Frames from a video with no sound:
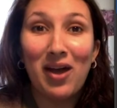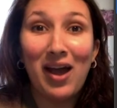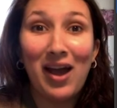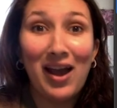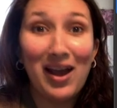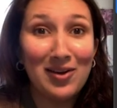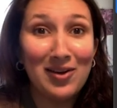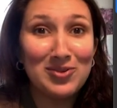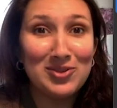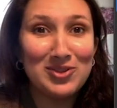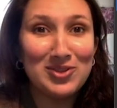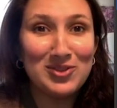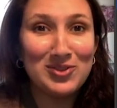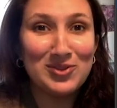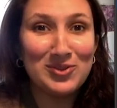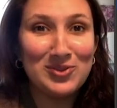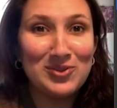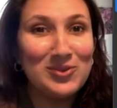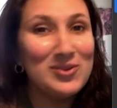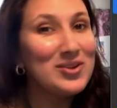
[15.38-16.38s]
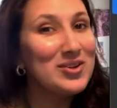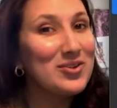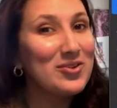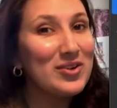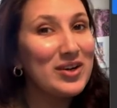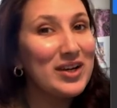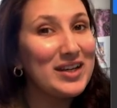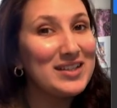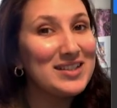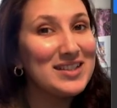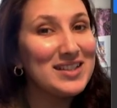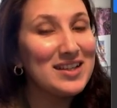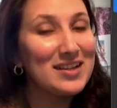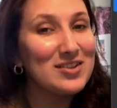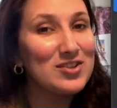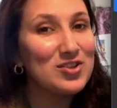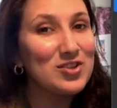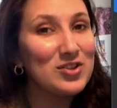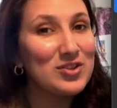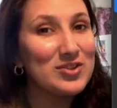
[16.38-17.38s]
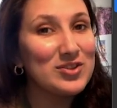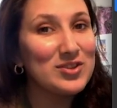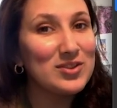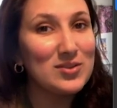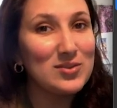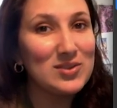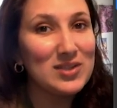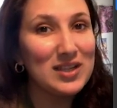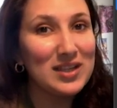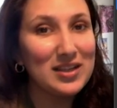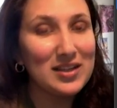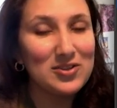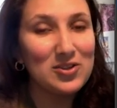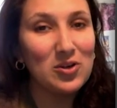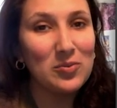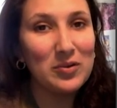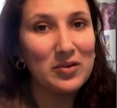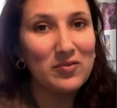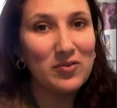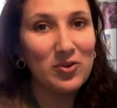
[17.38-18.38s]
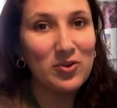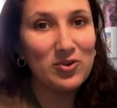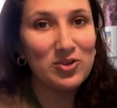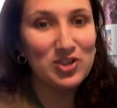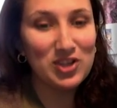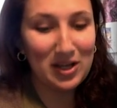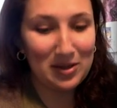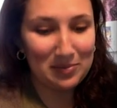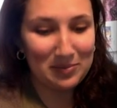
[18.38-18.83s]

how to create textures using Adobe Photoshop.